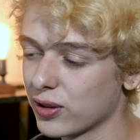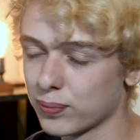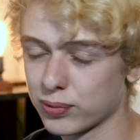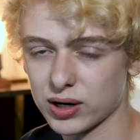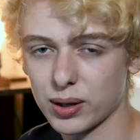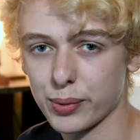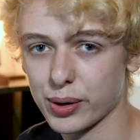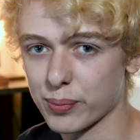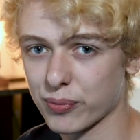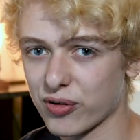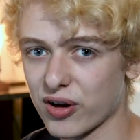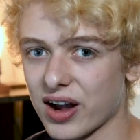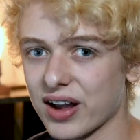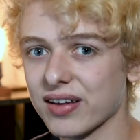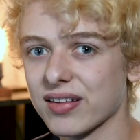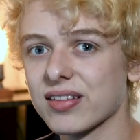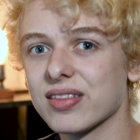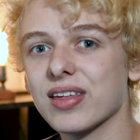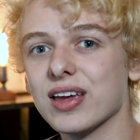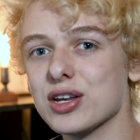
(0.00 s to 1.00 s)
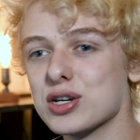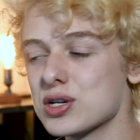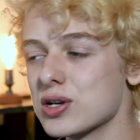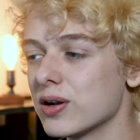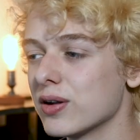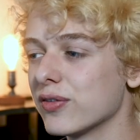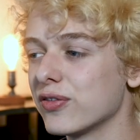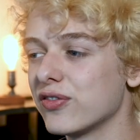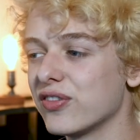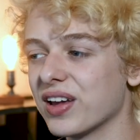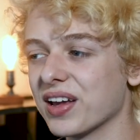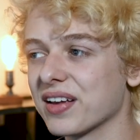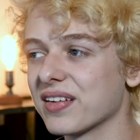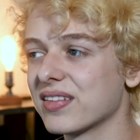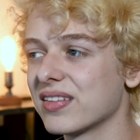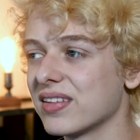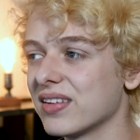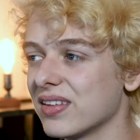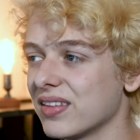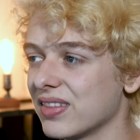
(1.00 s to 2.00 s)
the premium price, they should have
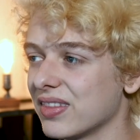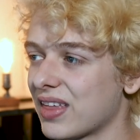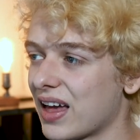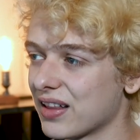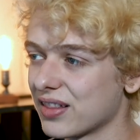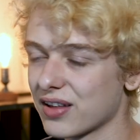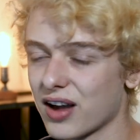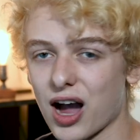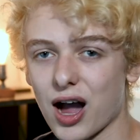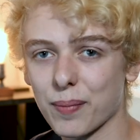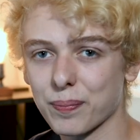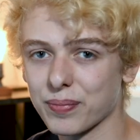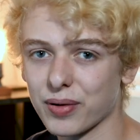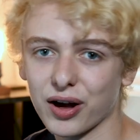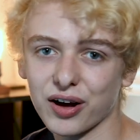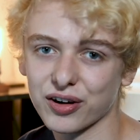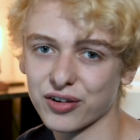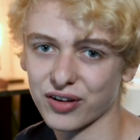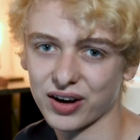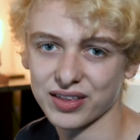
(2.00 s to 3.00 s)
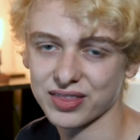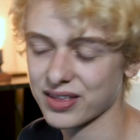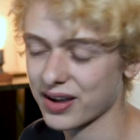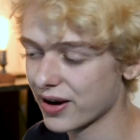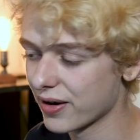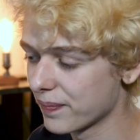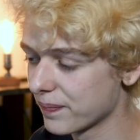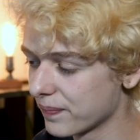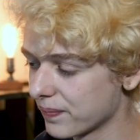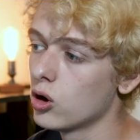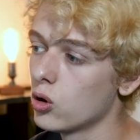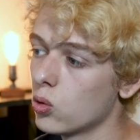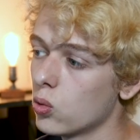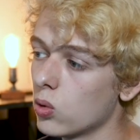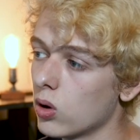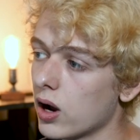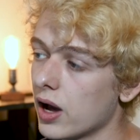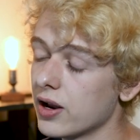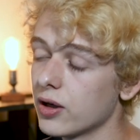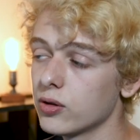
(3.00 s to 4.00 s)
fixed that top bug right there.
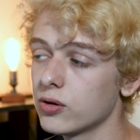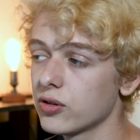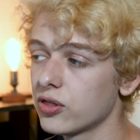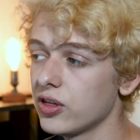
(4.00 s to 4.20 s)
Another